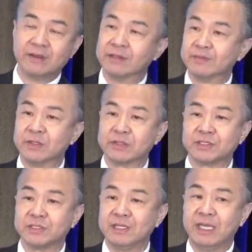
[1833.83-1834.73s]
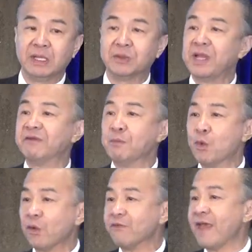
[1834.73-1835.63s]
on the books, it will have
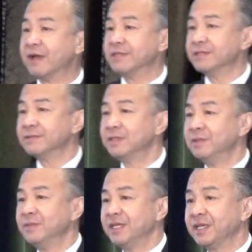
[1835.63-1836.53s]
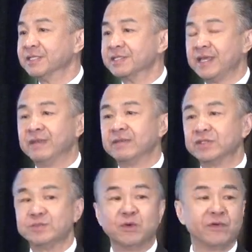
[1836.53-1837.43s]
more value because then
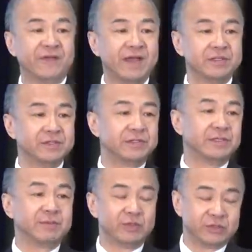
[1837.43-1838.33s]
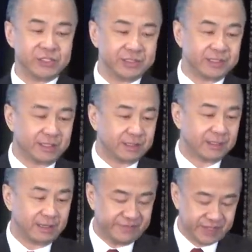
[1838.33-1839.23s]
there's more value to the purchasing
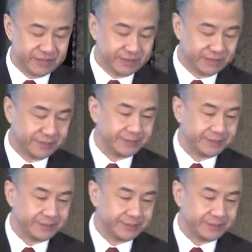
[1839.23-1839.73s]
advisor.